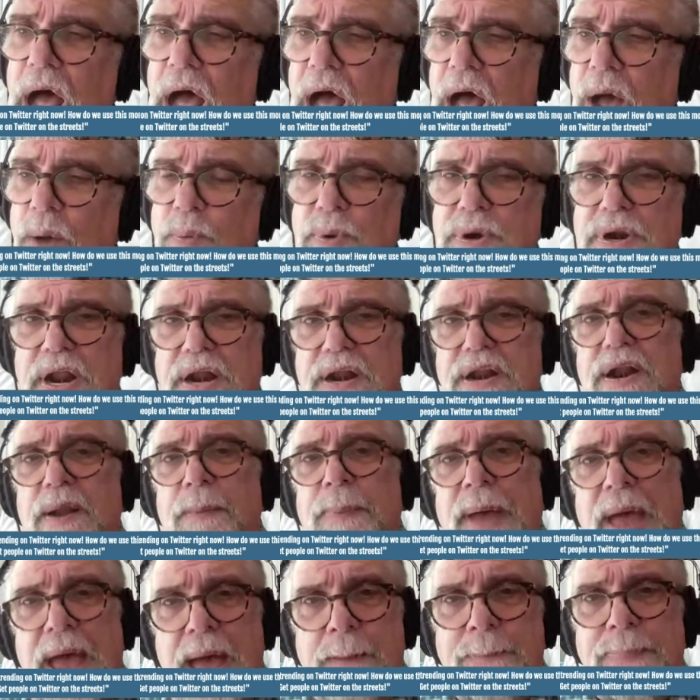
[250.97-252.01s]
Uh, what ended
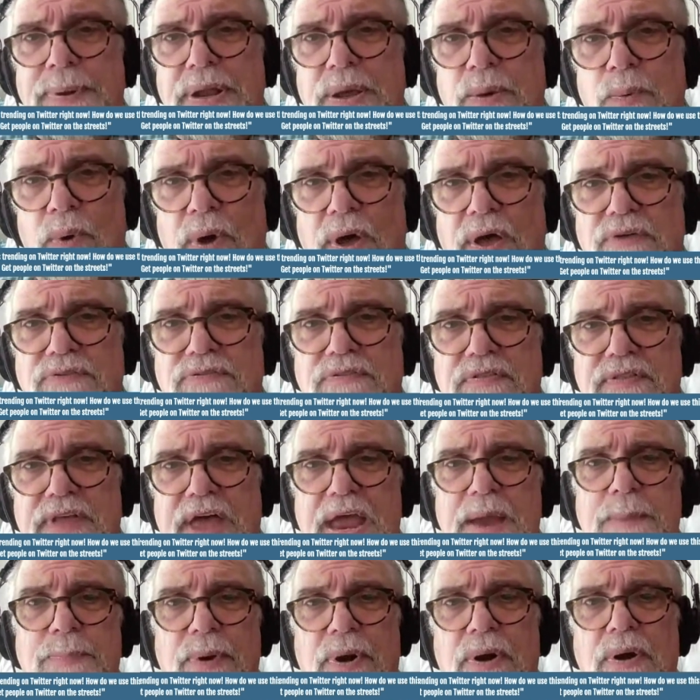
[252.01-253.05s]
up happening was
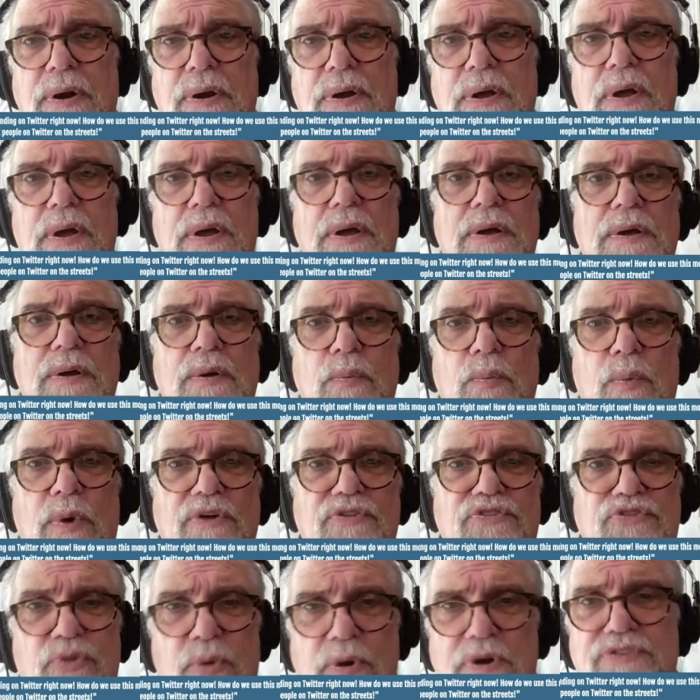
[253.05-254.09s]
labor
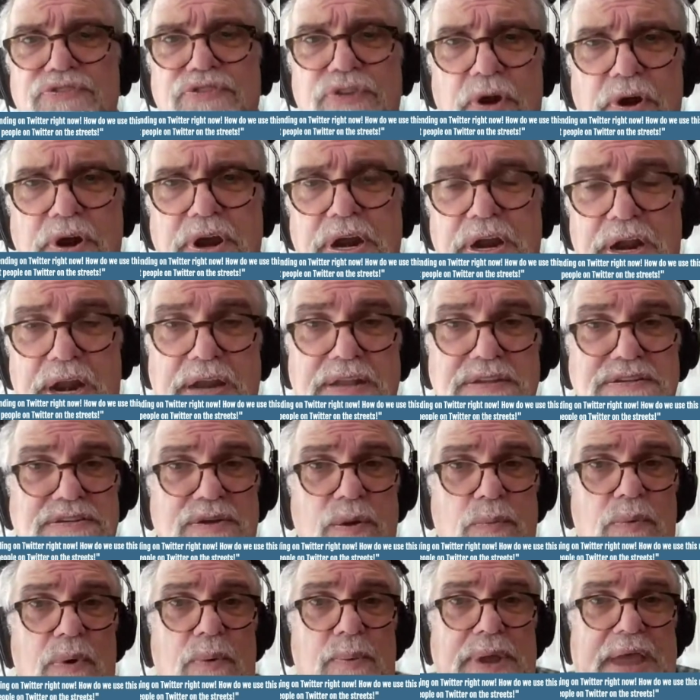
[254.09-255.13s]
was short circuited. And
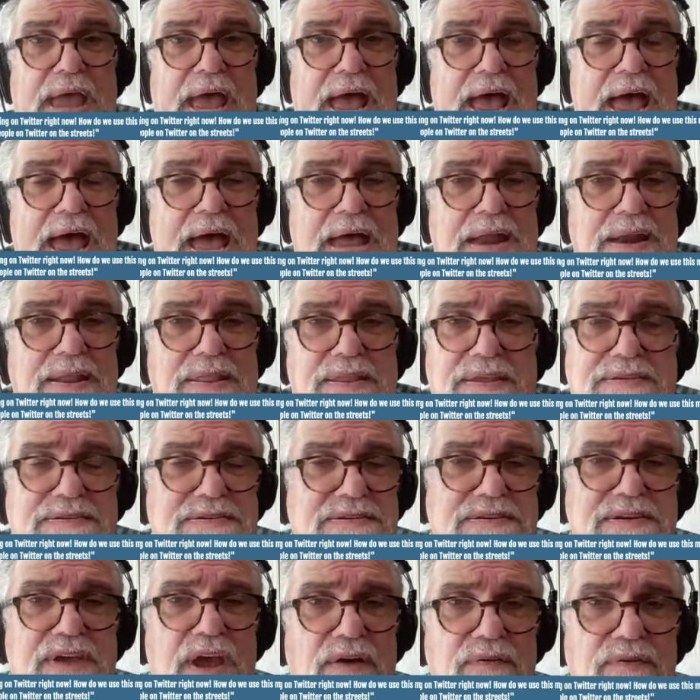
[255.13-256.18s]
so, what we had, and
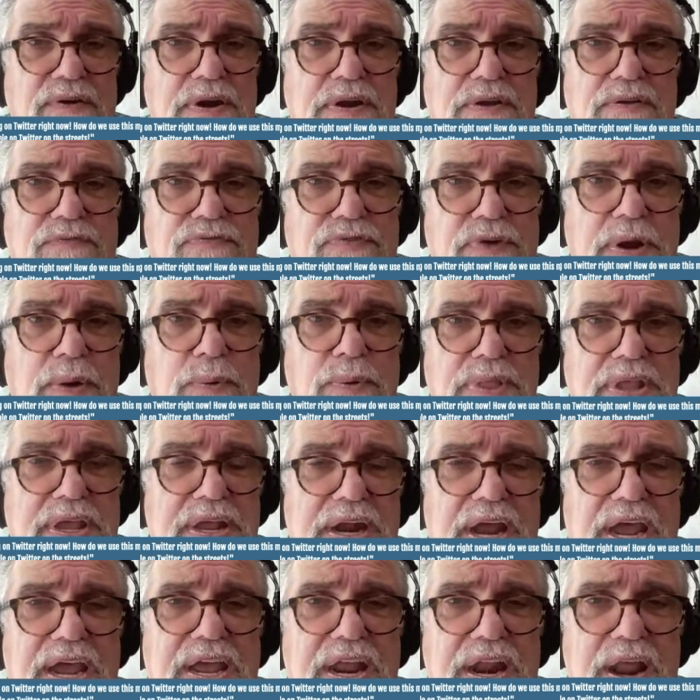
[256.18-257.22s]
this is covered frequently
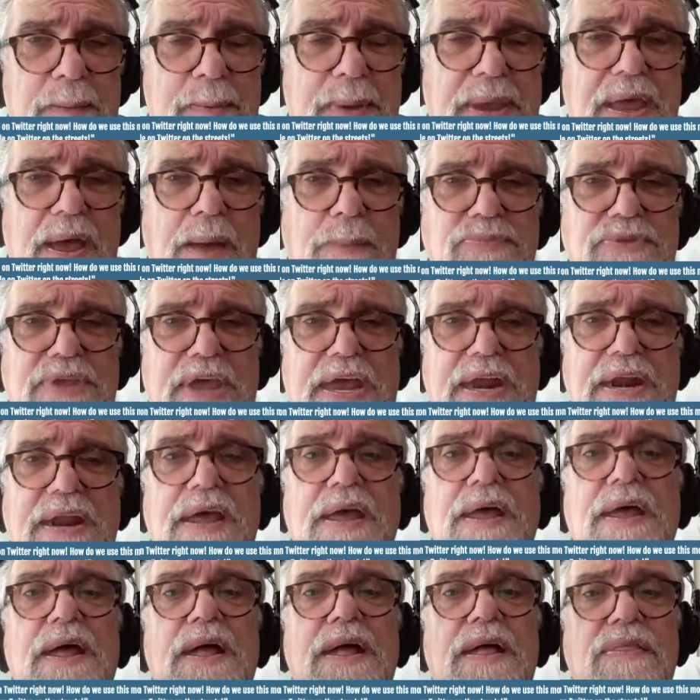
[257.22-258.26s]
in Economic Update,
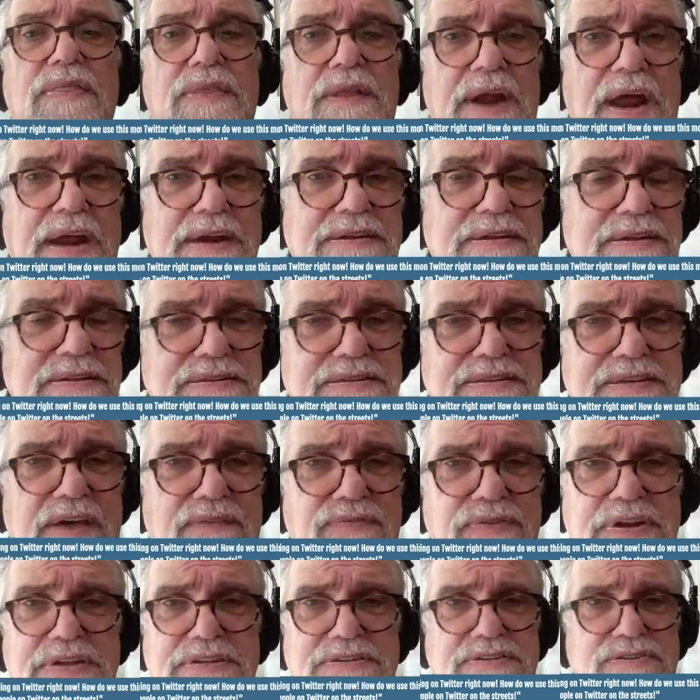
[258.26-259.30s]
the
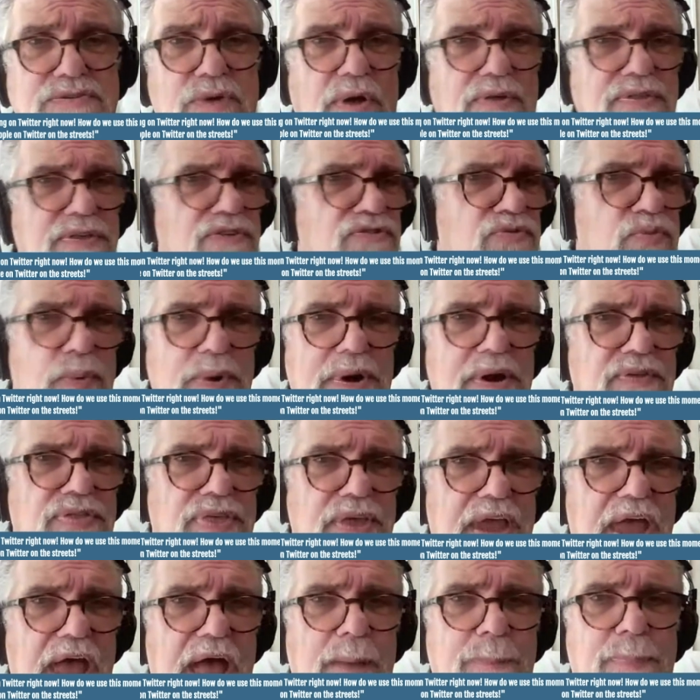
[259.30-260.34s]
1970s saw this weird
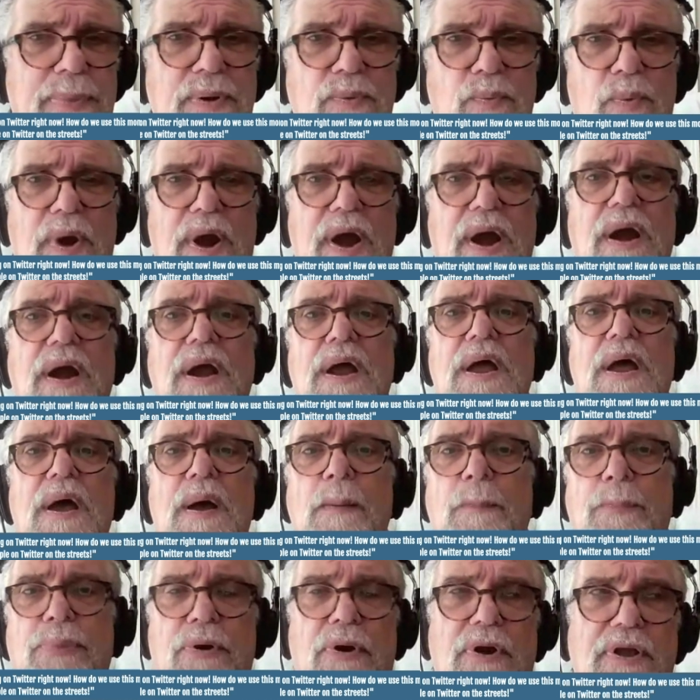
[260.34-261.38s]
thing happen where
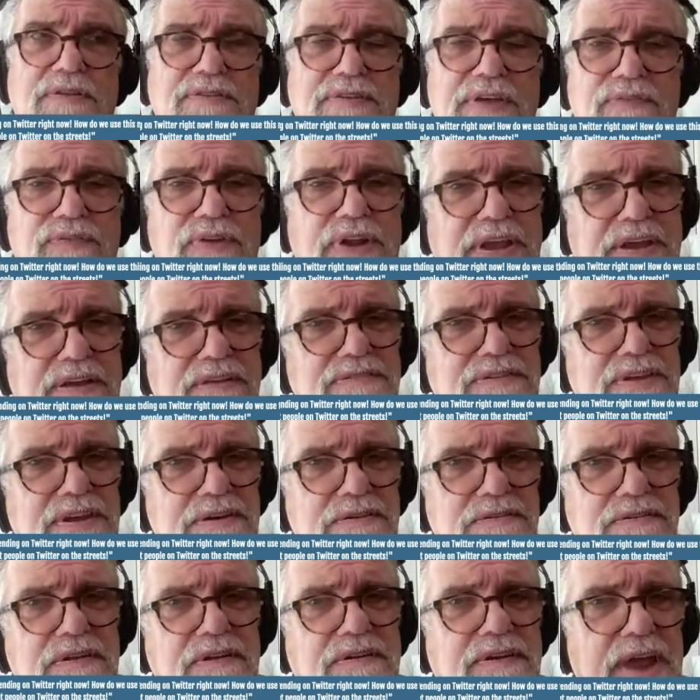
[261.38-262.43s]
productivity
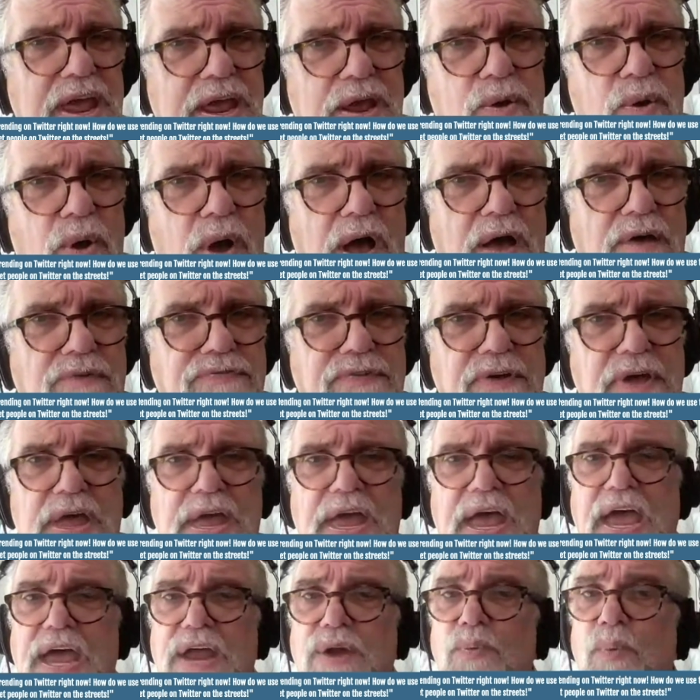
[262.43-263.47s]
continued to take off
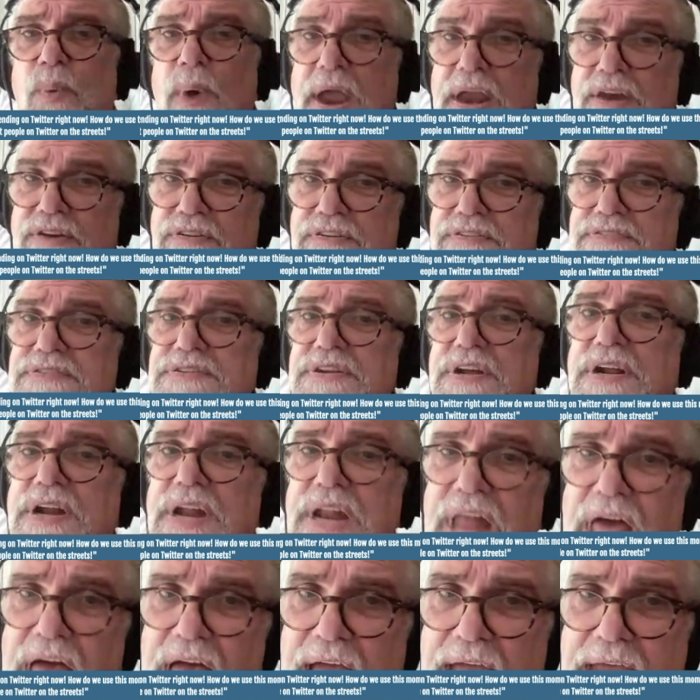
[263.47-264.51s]
and wages
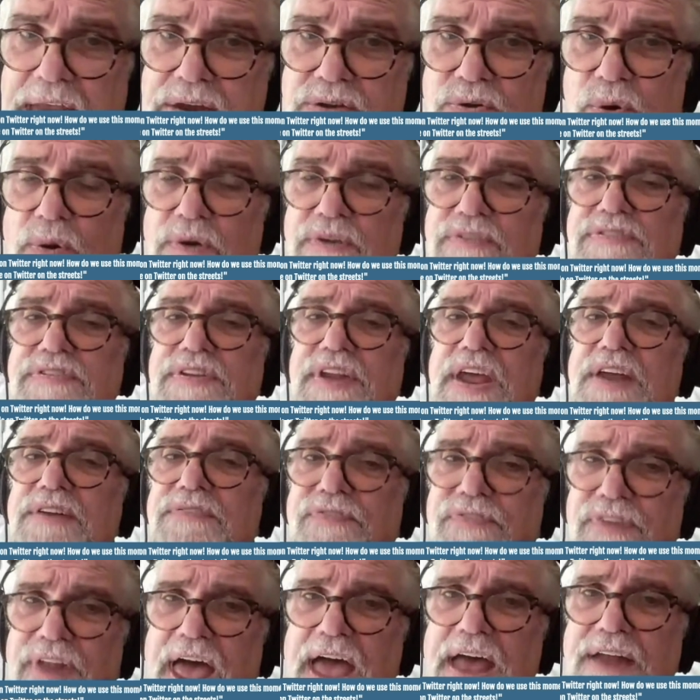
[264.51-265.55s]
declined or
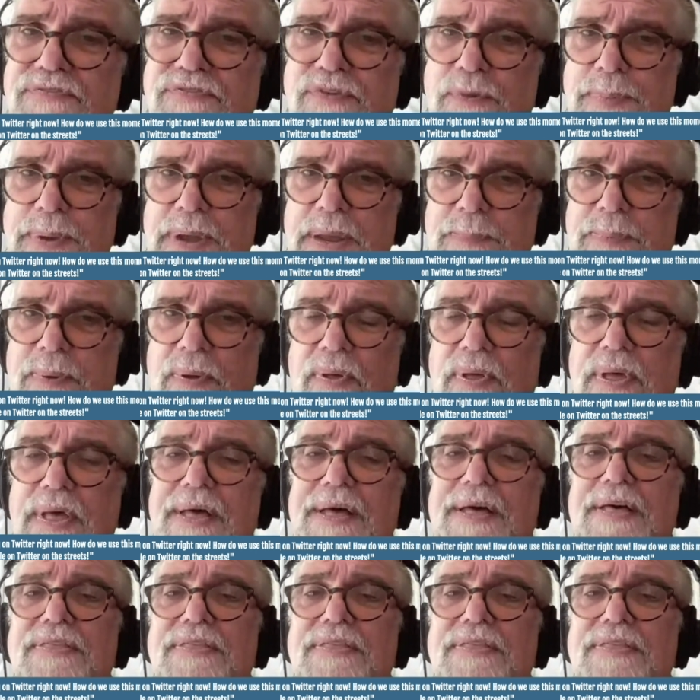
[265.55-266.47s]
stayed flat for people.